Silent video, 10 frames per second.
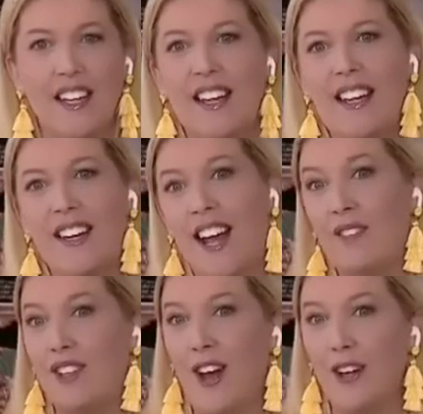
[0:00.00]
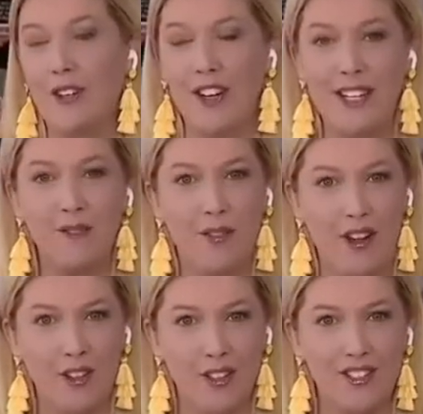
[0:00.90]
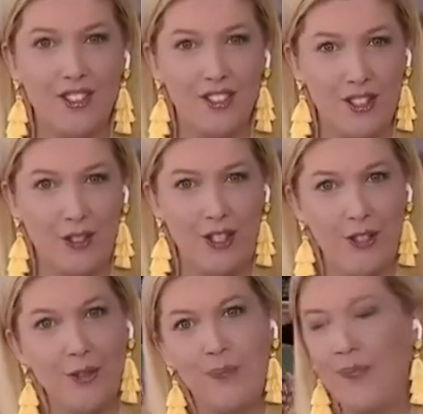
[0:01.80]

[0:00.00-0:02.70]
and I have a lot of great fun looks to show you.